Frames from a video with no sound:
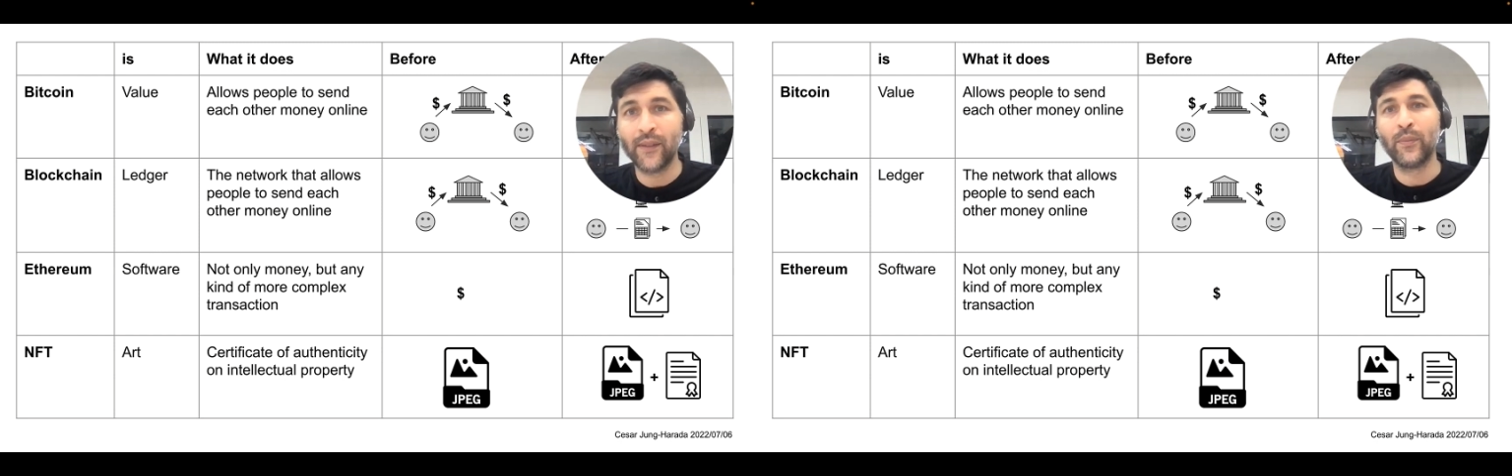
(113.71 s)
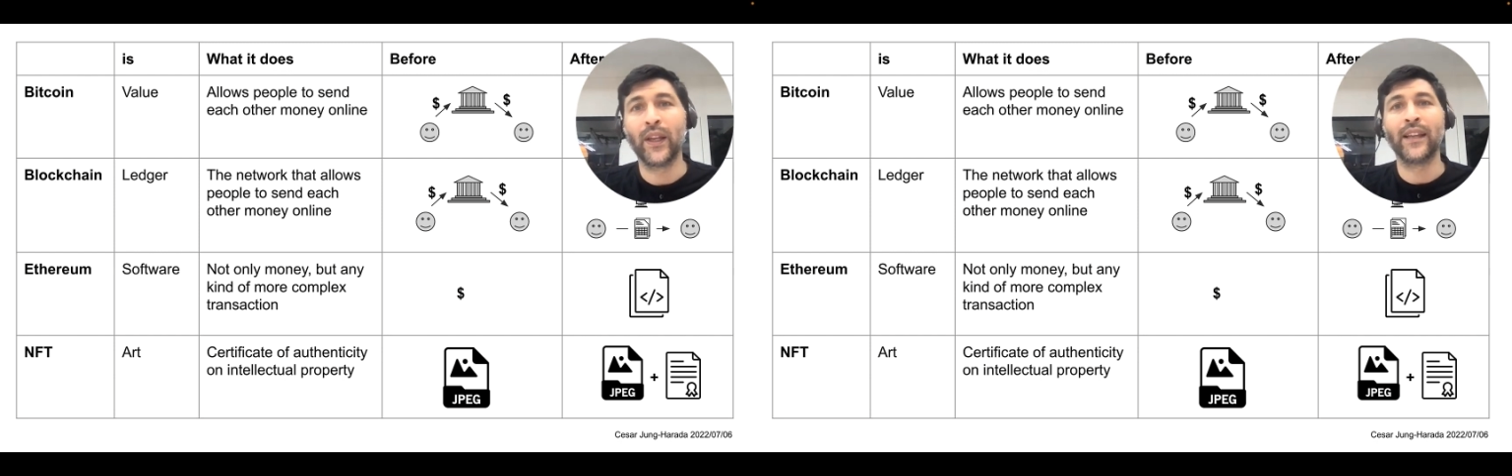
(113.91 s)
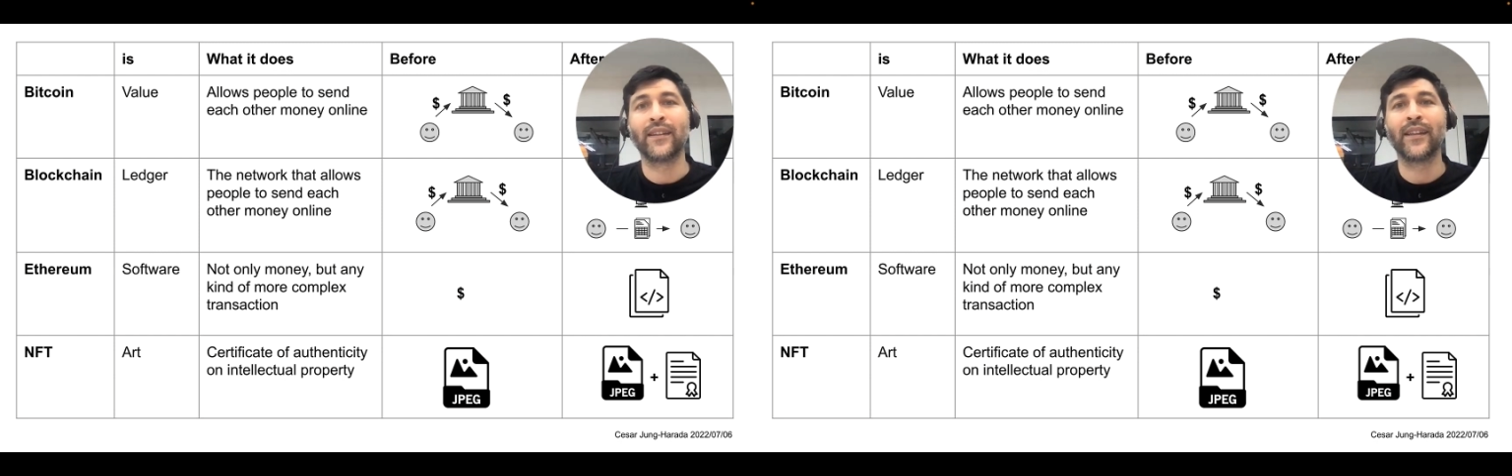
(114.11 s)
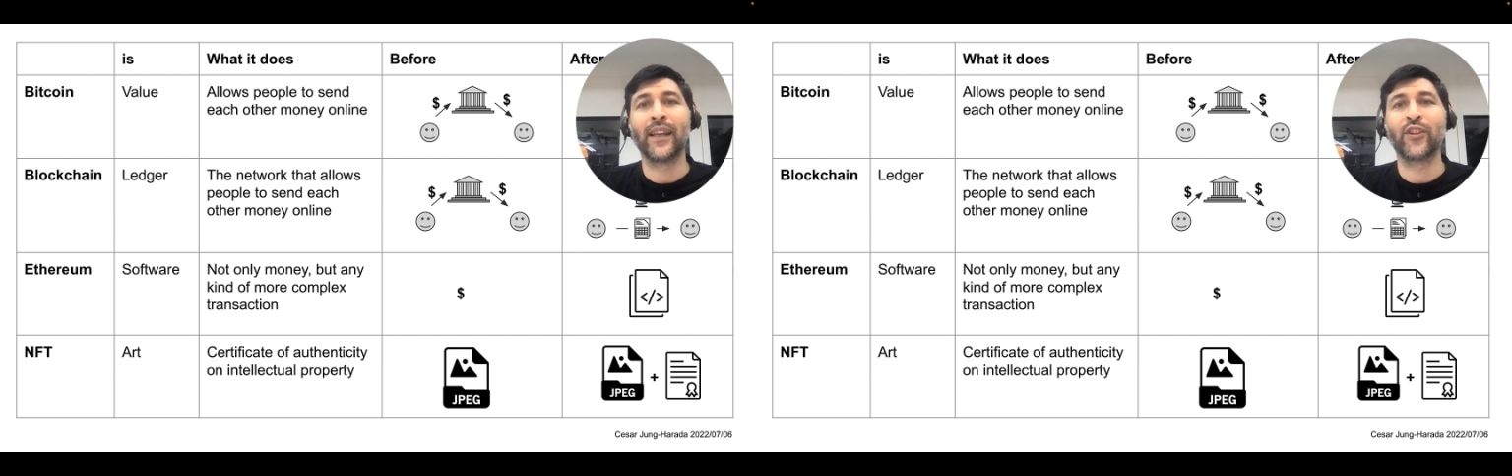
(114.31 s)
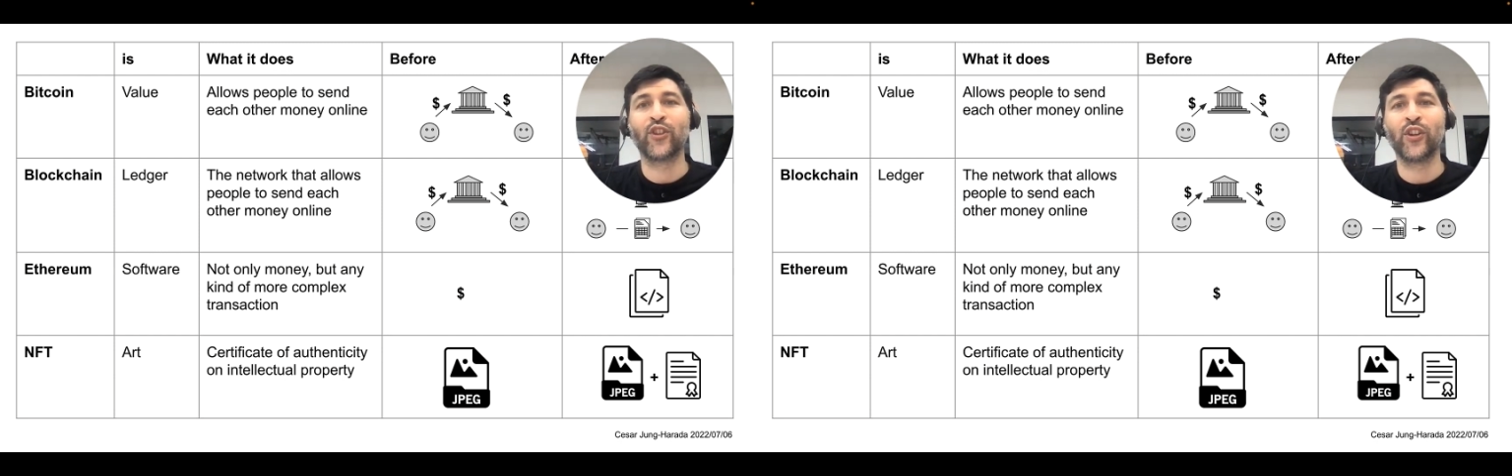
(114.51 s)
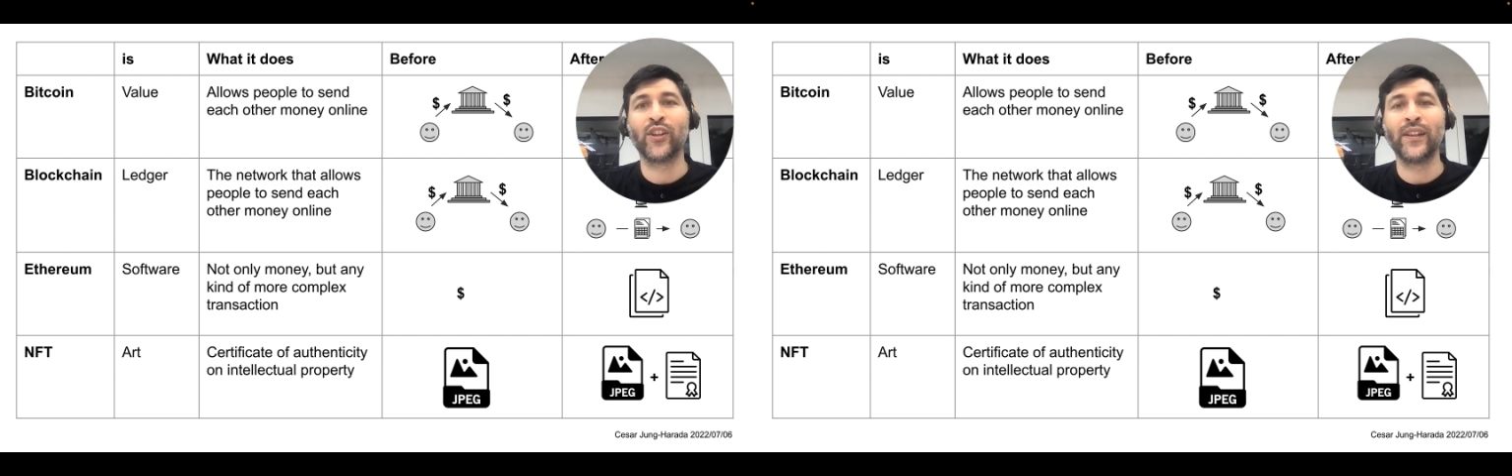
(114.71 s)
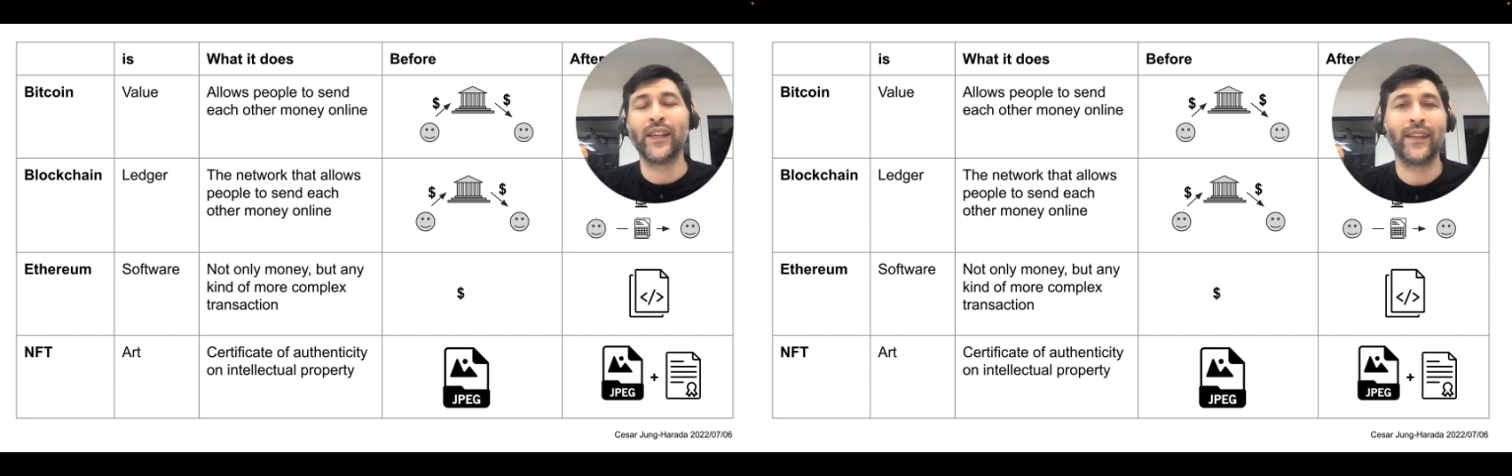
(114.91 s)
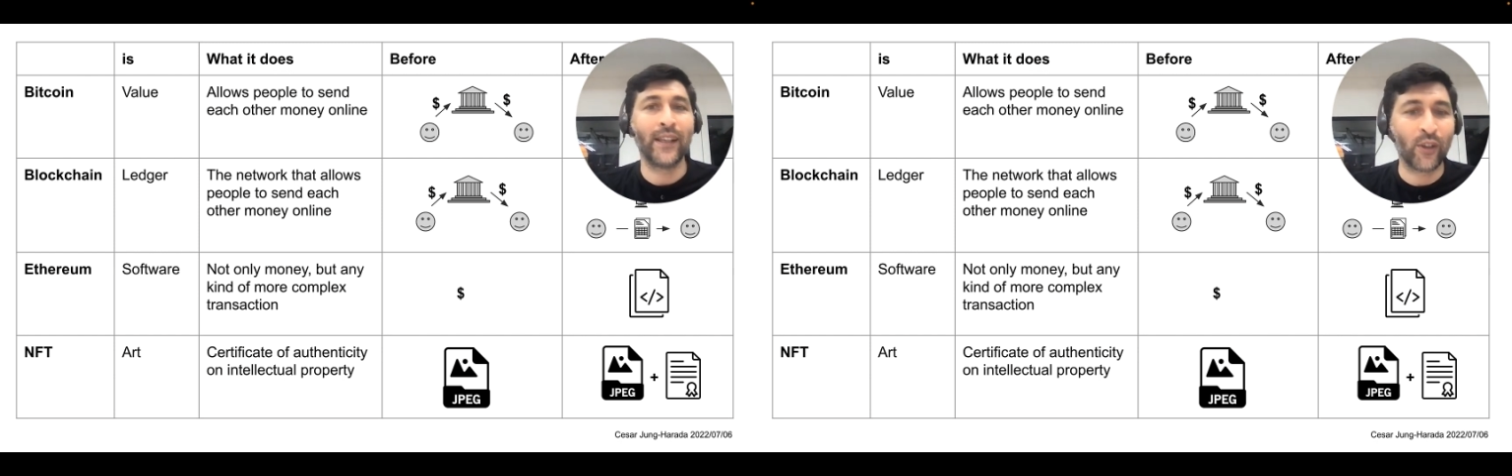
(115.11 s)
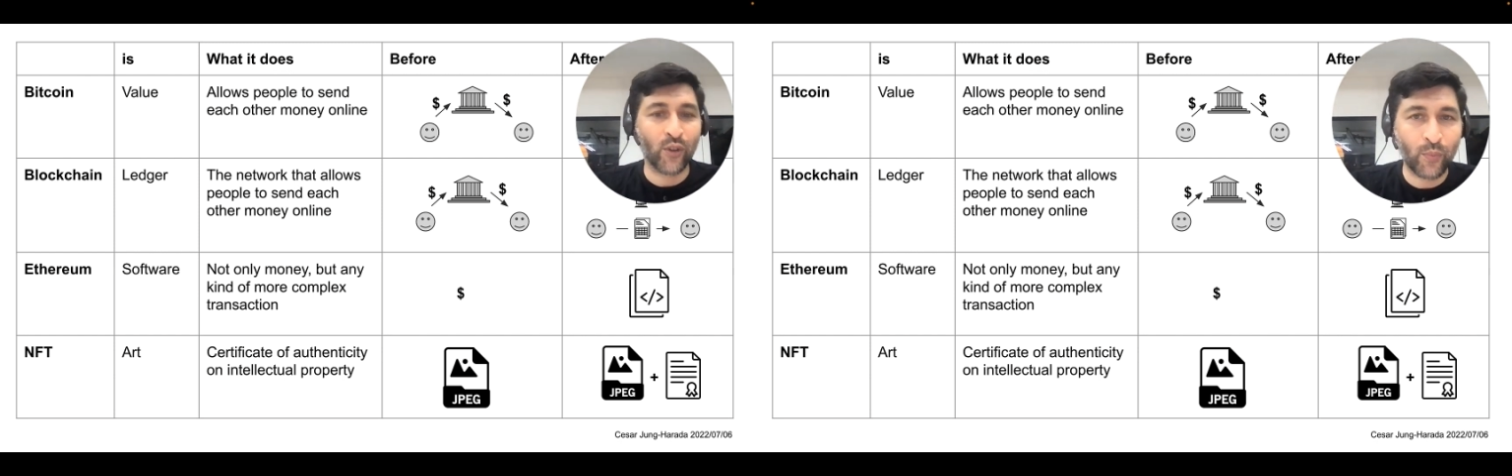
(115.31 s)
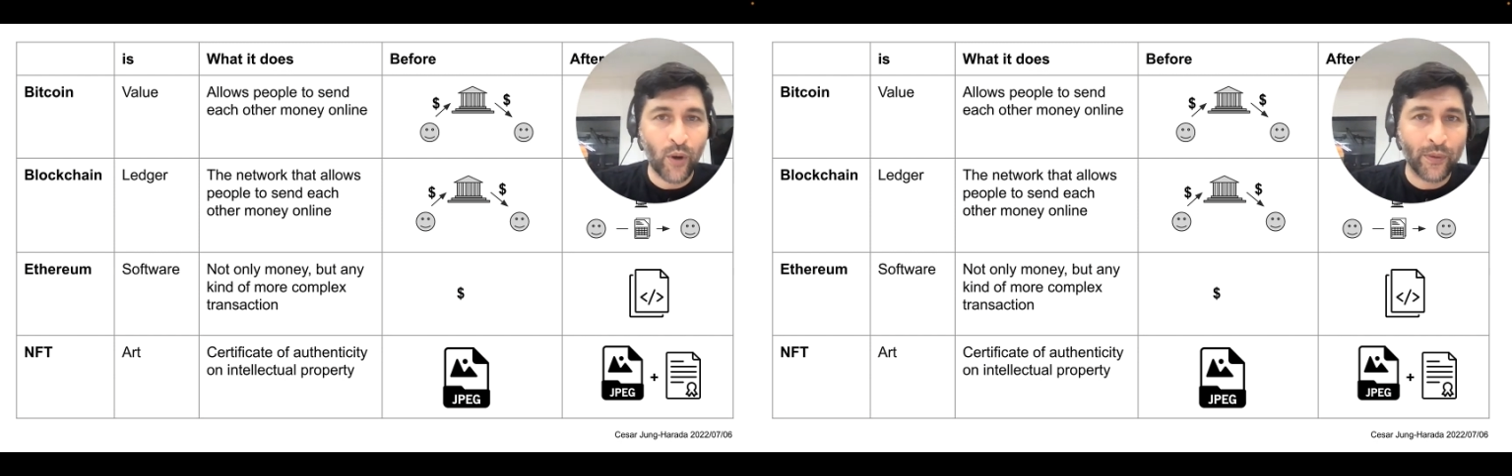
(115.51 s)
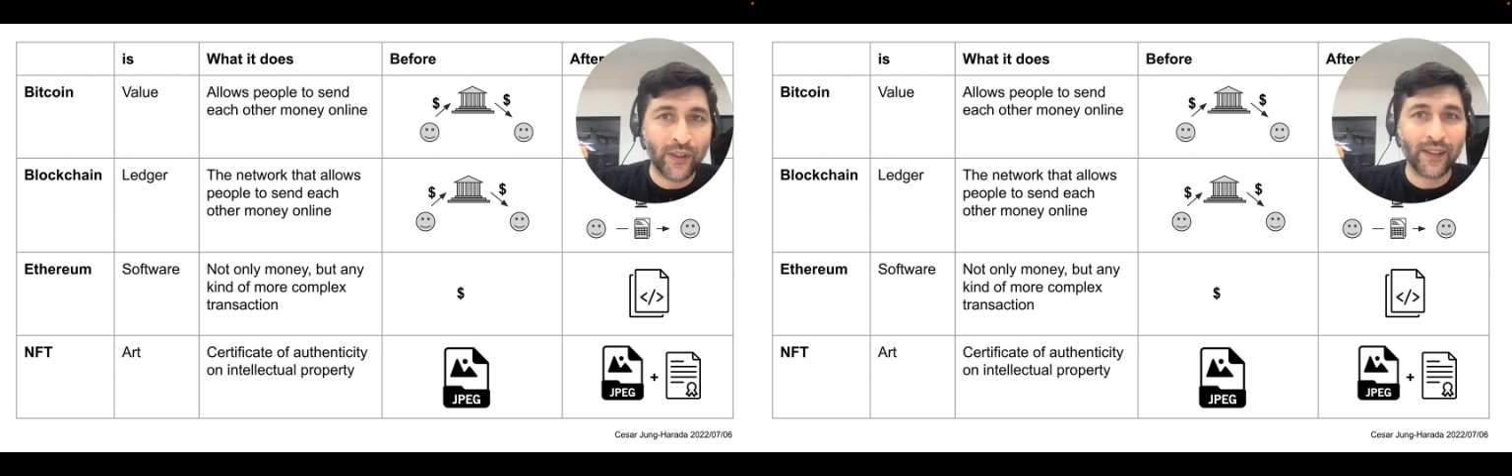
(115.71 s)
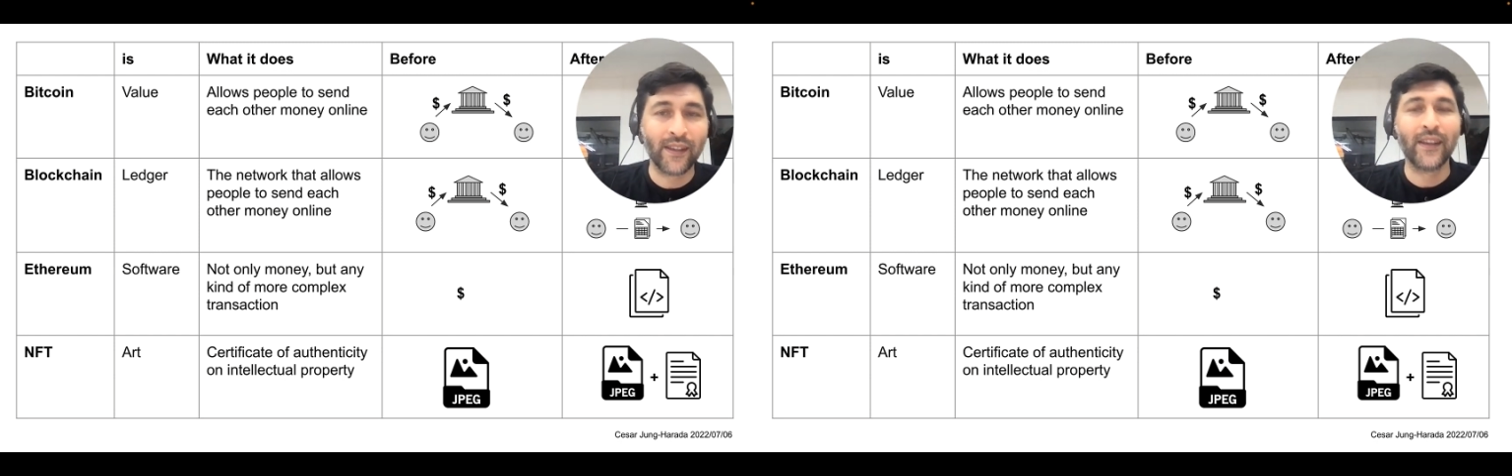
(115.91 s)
but let's say exchanging intellectual property.